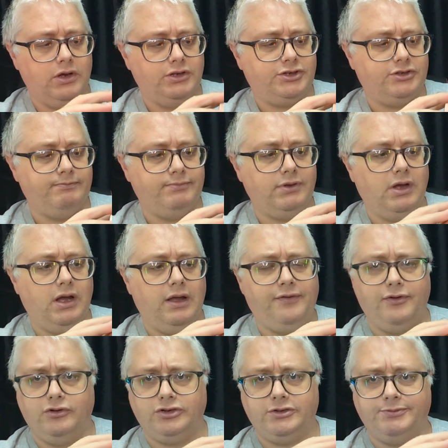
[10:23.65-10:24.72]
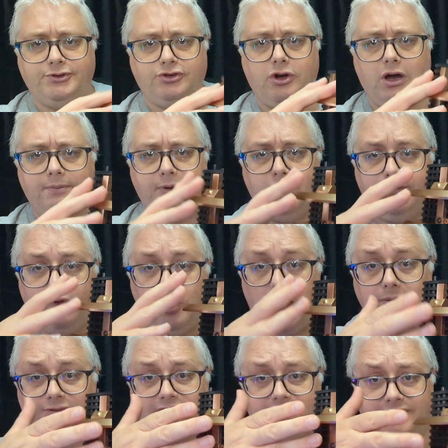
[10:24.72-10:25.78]
if you're a subscriber, you've got
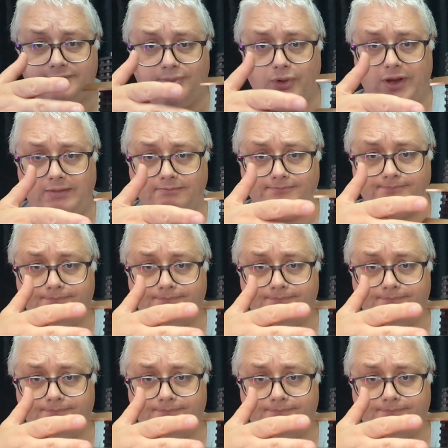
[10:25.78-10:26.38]
up to this point,